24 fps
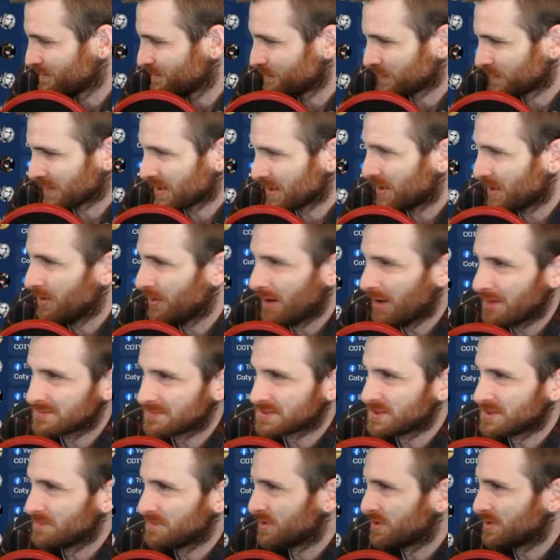Oh, I was
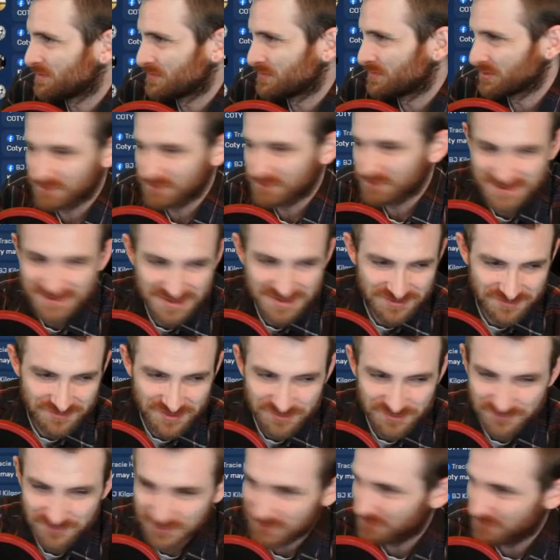gonna put up the green screen
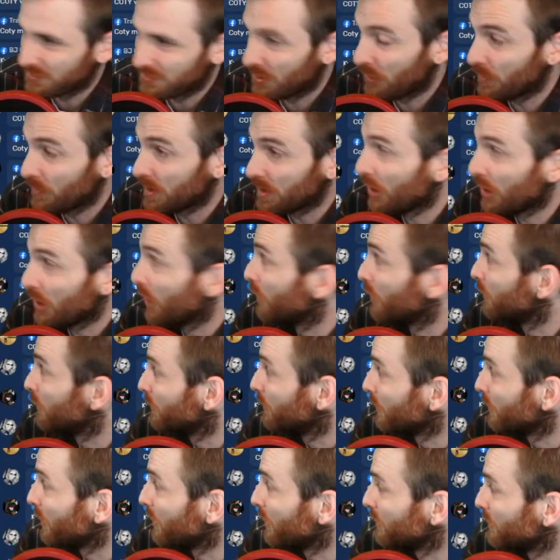real quick. Oh wait,
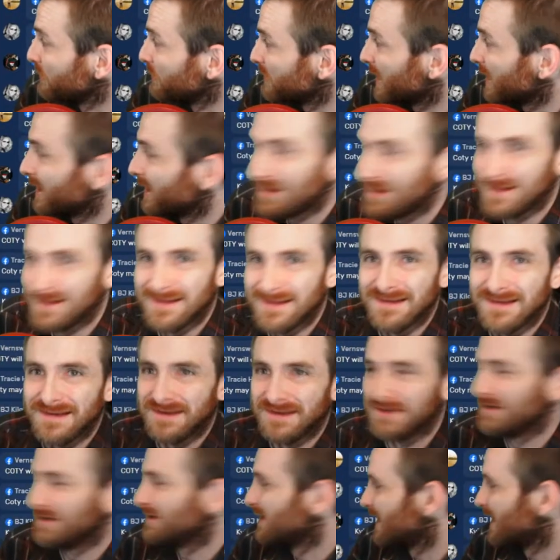oh that
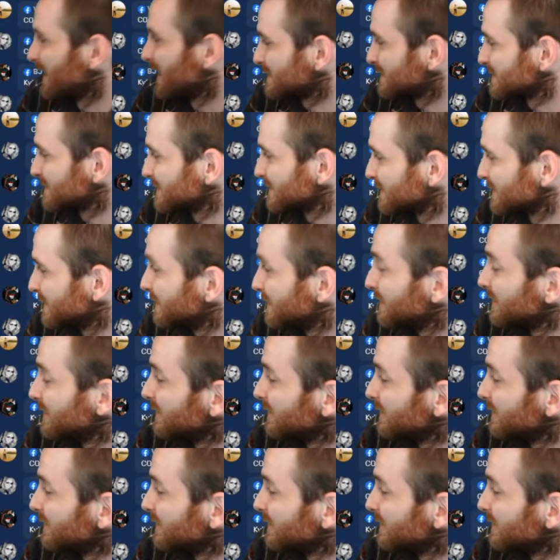here actually.